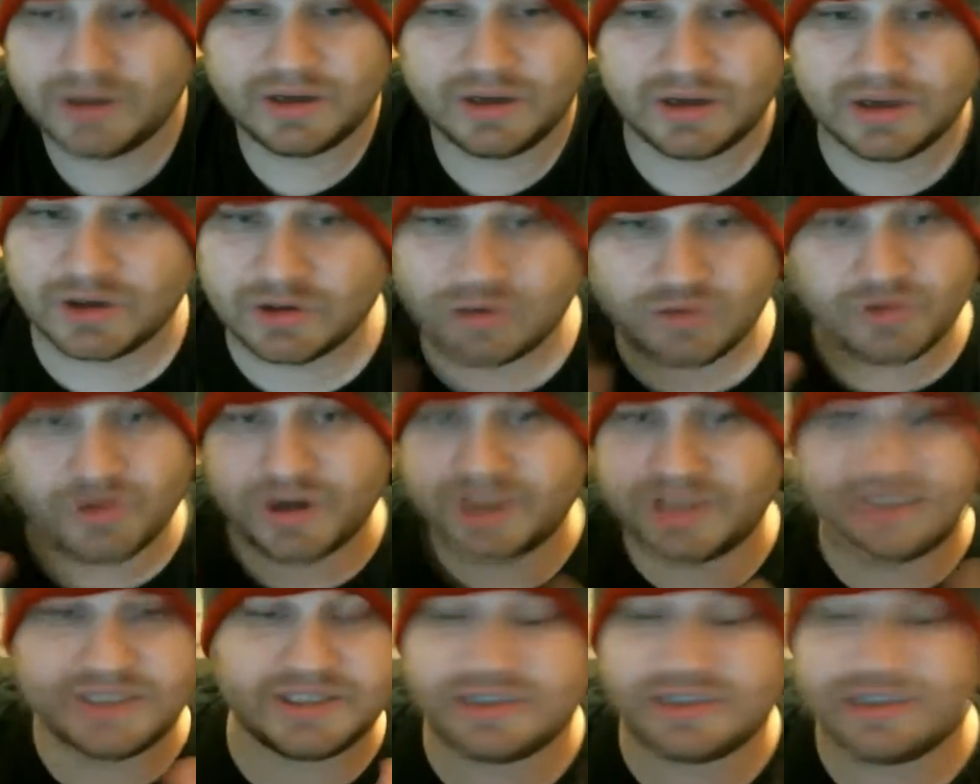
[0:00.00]

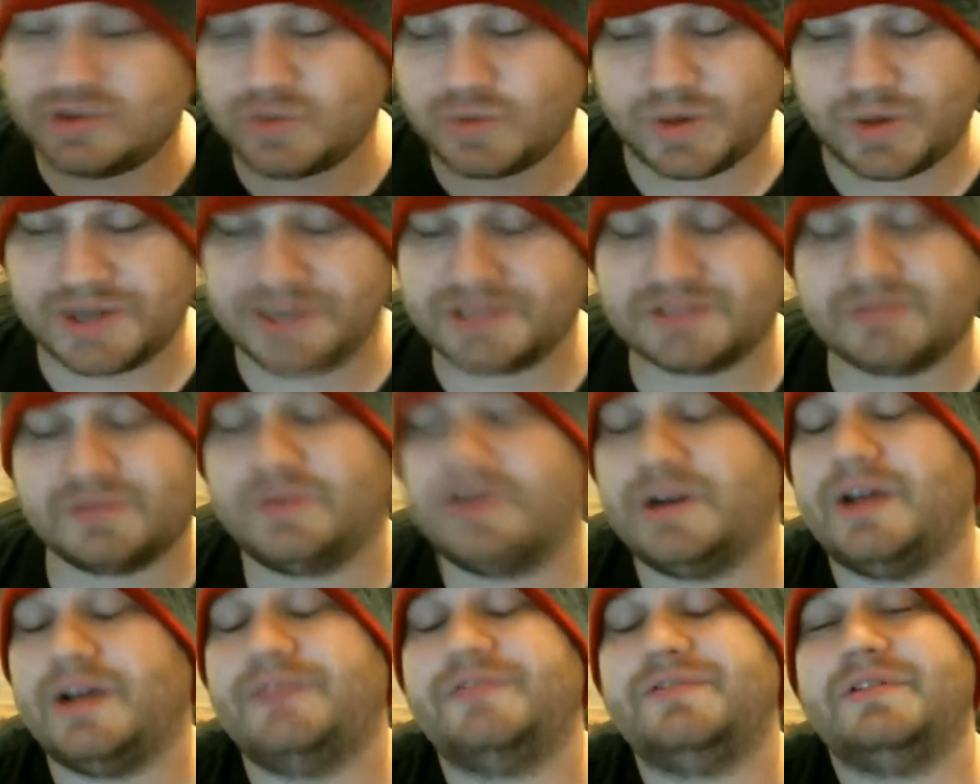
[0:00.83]
crazy twist or
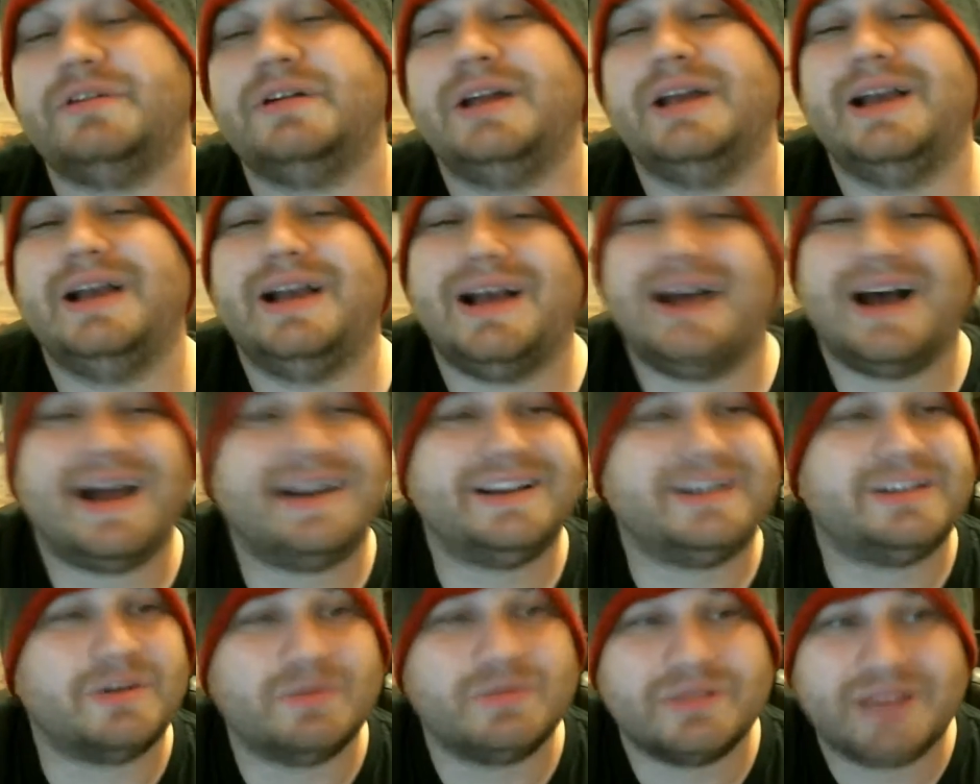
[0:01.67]
whatever. I
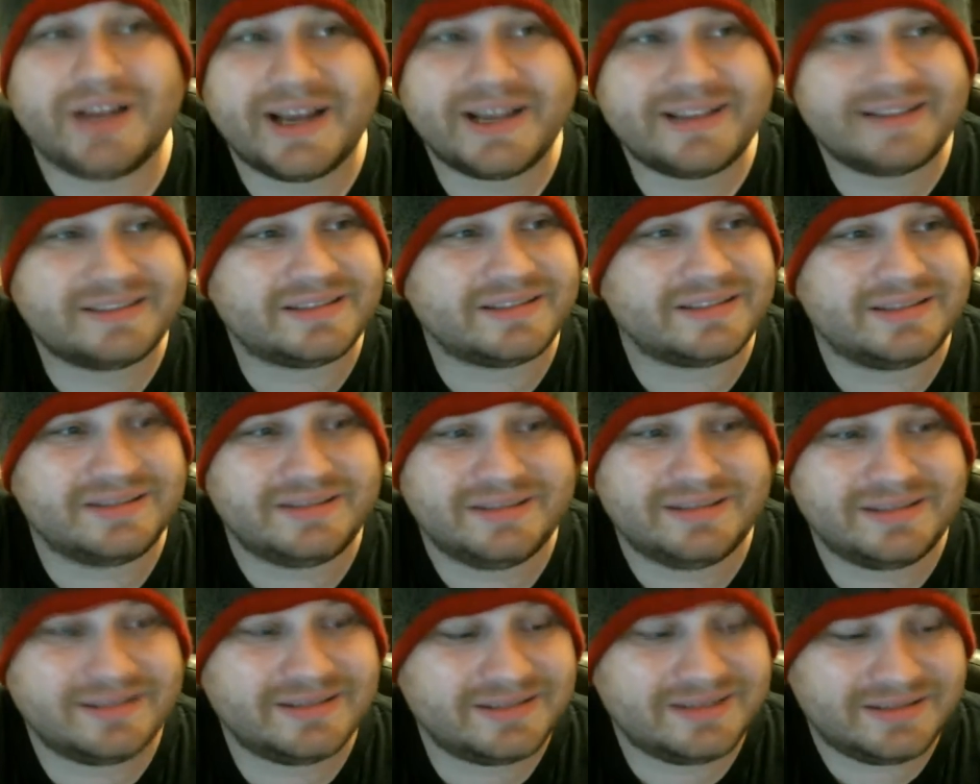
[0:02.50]
don't like
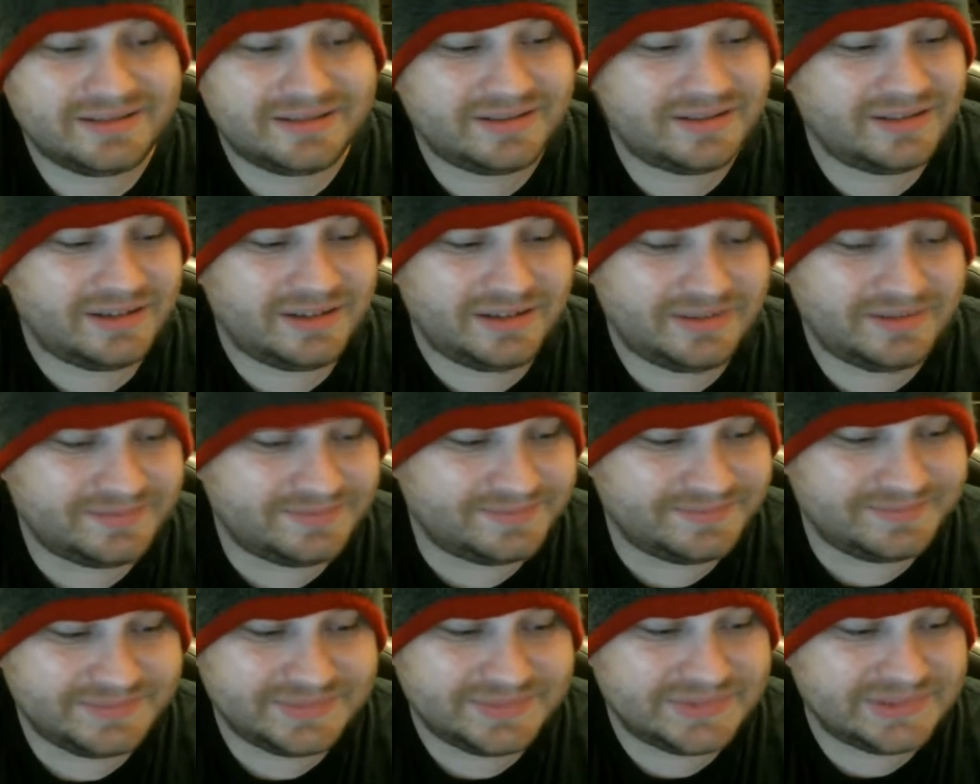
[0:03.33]
the
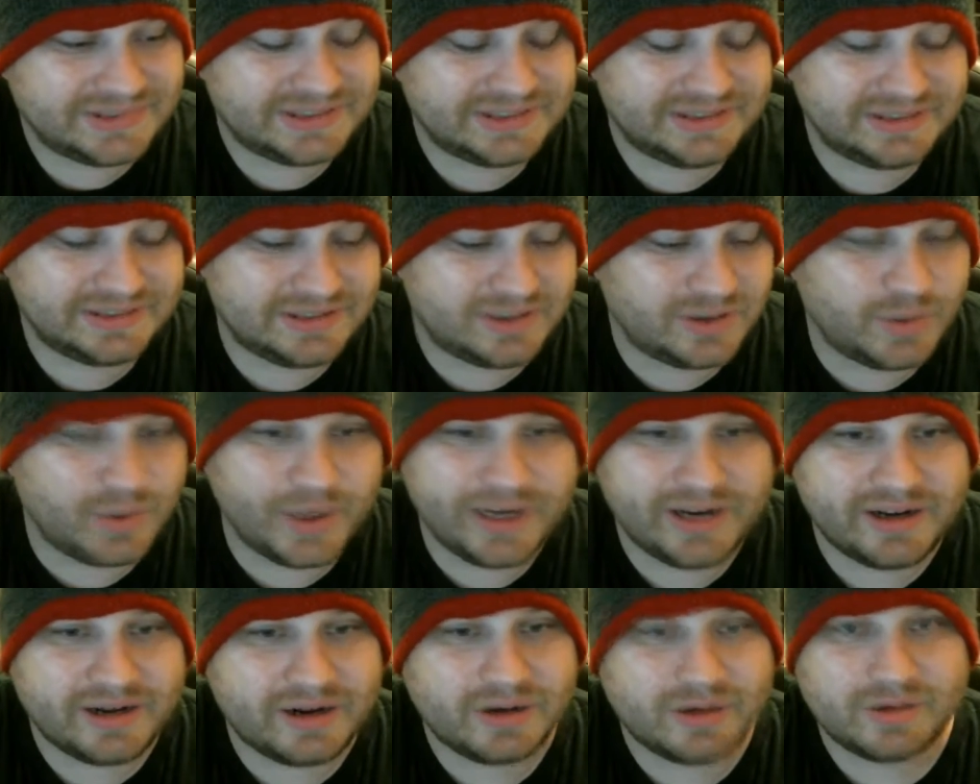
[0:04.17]

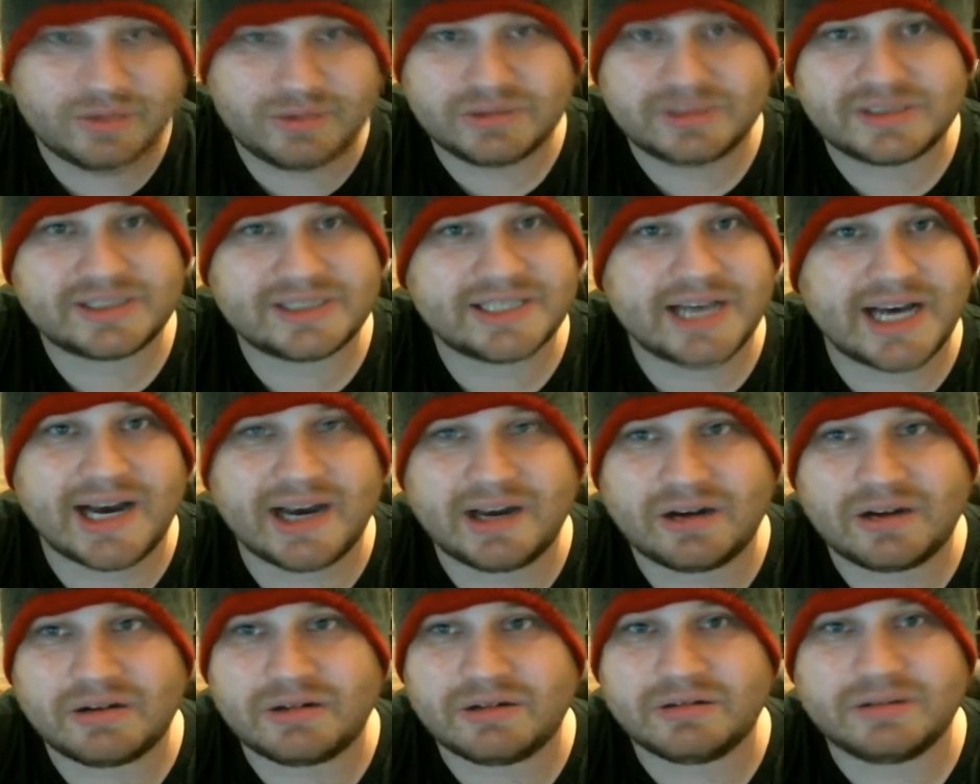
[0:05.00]
Guido
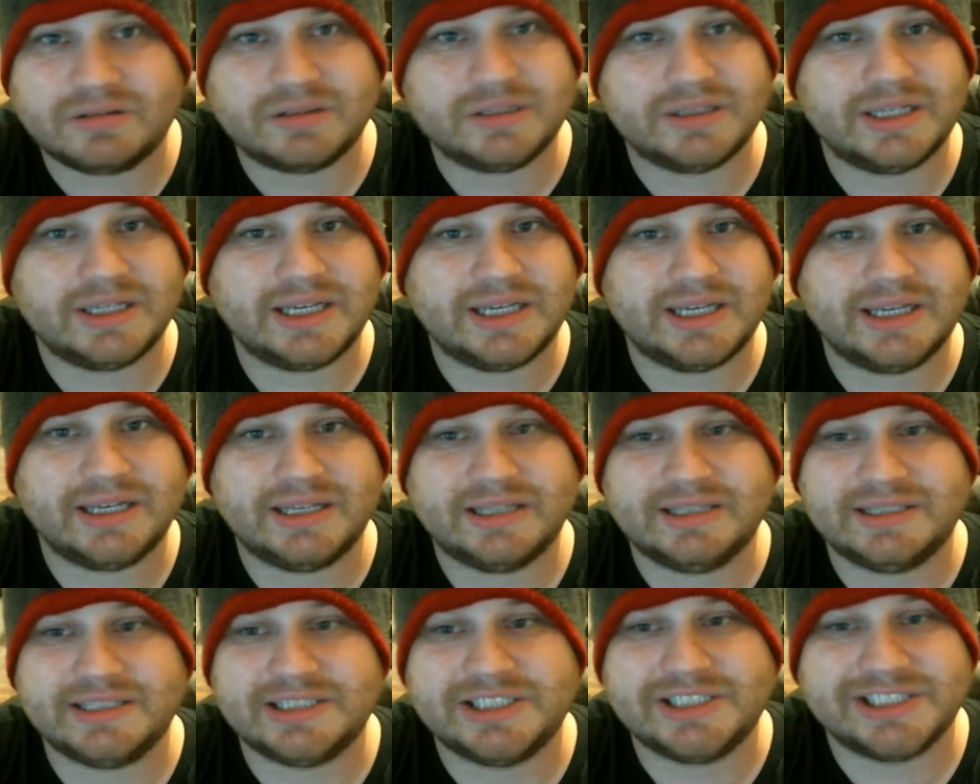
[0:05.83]
style,
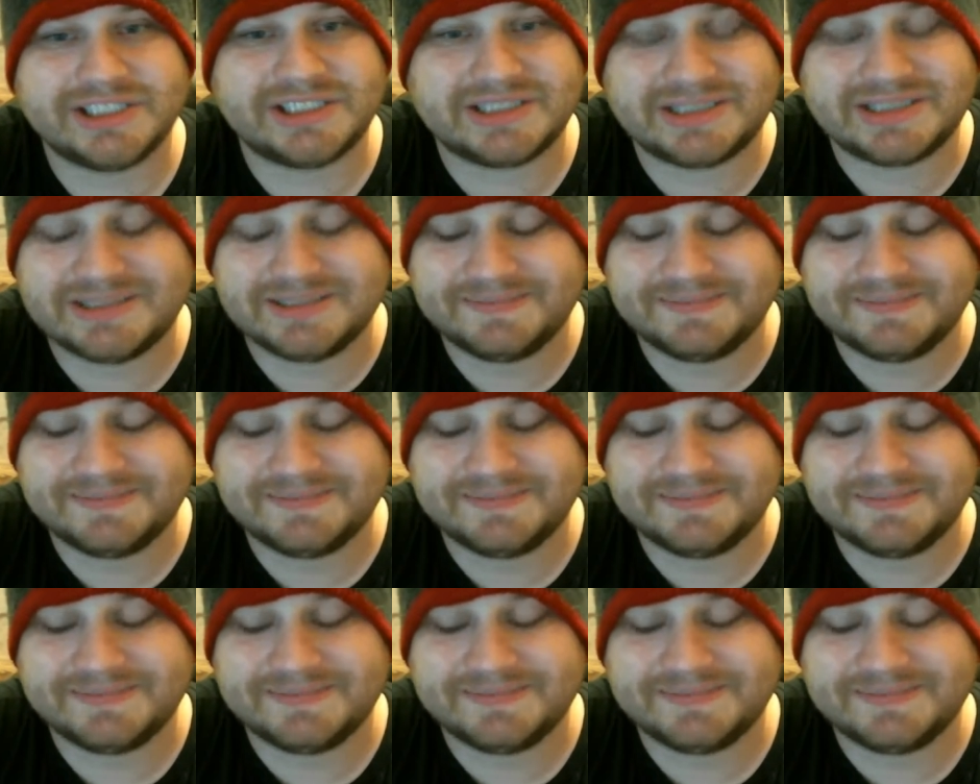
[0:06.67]
and just,